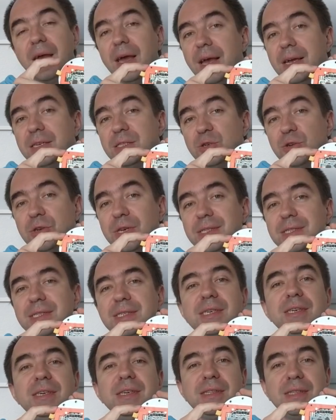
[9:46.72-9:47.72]
As you can
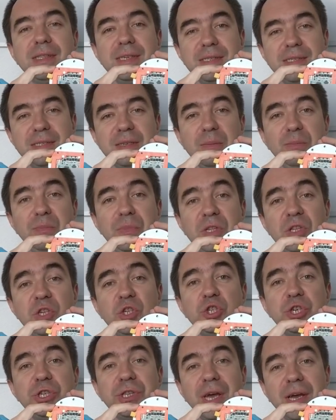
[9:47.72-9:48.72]
see, this mini
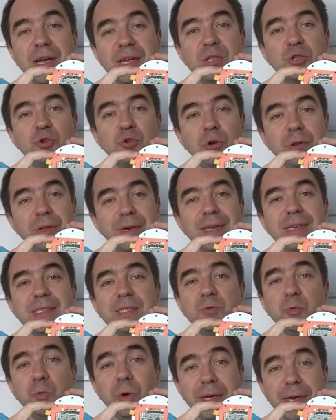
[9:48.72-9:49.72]
Cheetah controller is
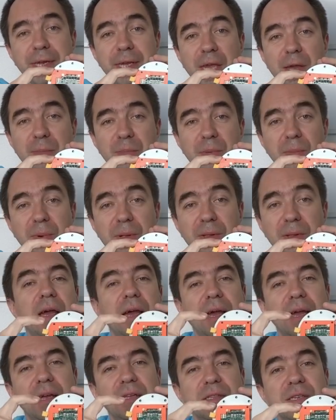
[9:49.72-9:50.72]
very capable.
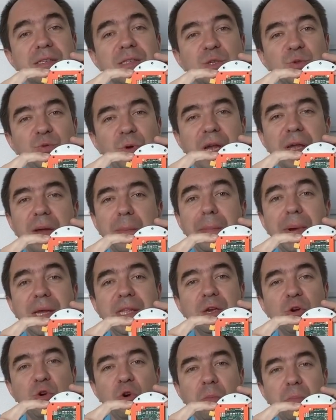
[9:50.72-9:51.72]
And this is why
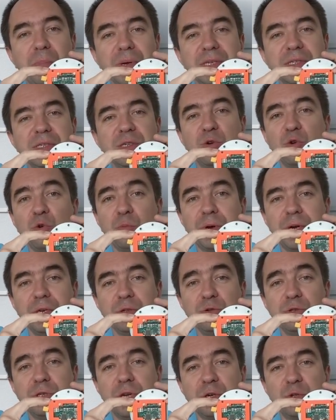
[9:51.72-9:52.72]
many companies who
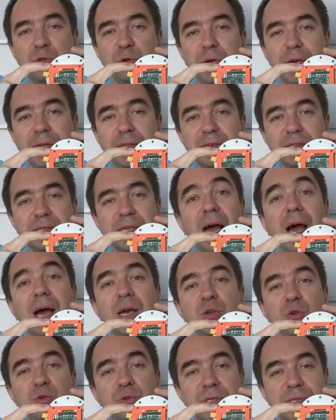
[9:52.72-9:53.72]
produce actuators are
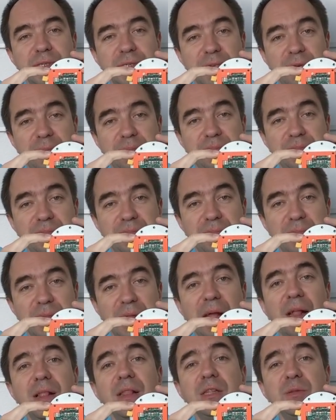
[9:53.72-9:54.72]
using them.
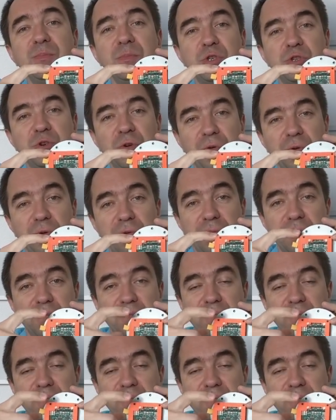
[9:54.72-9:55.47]
Let me show you.